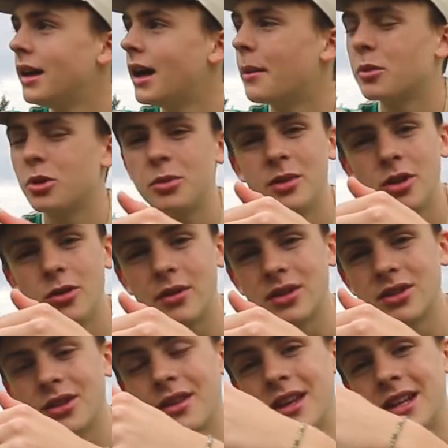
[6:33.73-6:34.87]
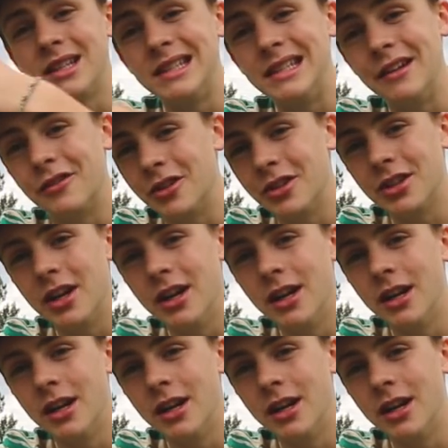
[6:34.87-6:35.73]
I'm going to be doing some things different.